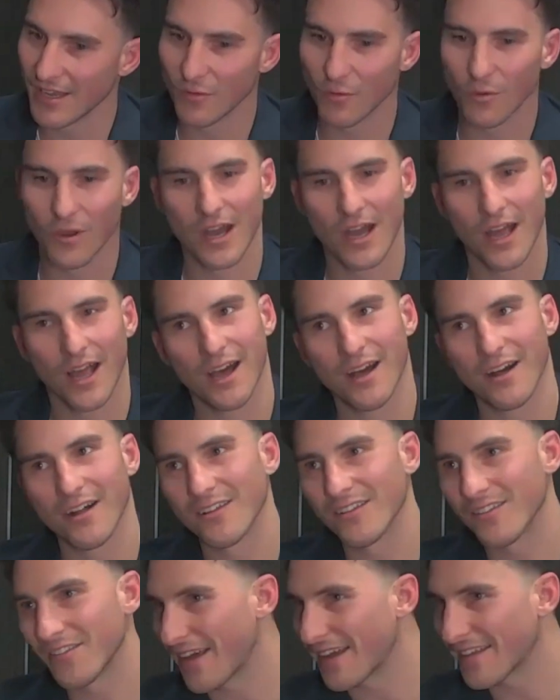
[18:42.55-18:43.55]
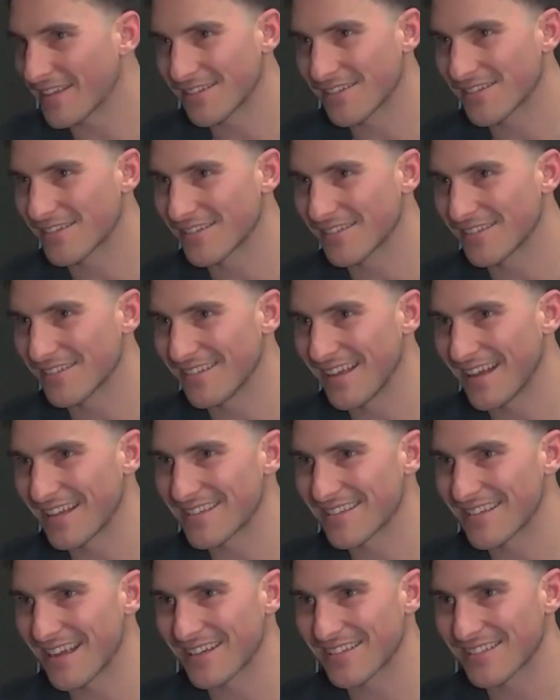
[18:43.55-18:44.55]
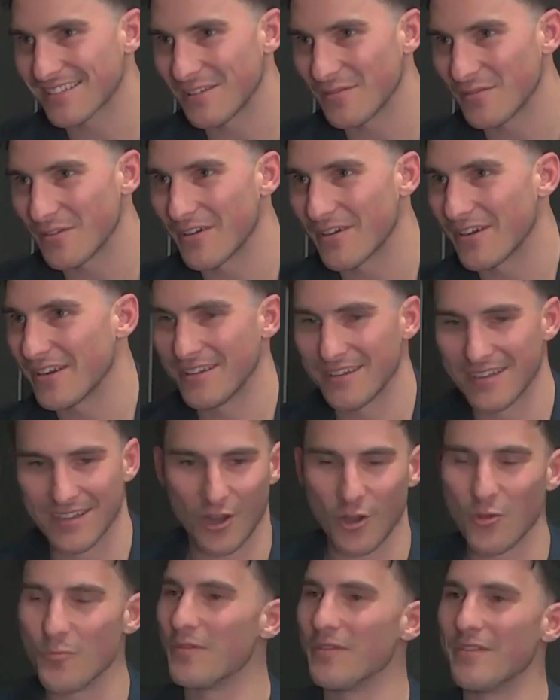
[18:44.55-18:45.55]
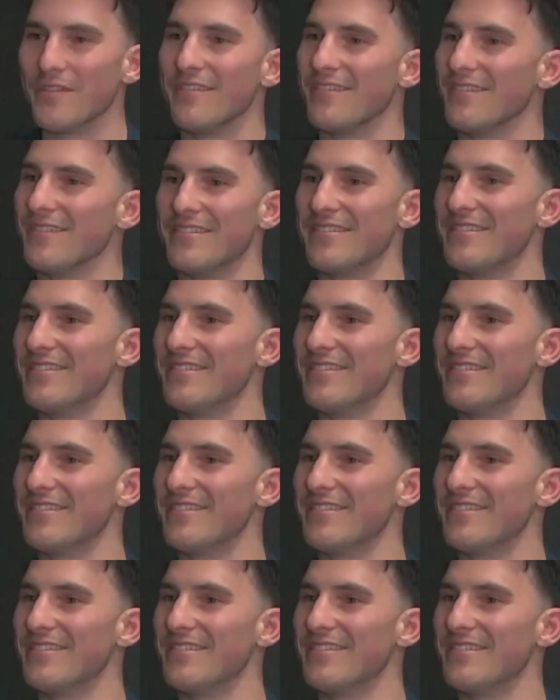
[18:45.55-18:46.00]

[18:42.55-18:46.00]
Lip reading: Well, that's actually a very open,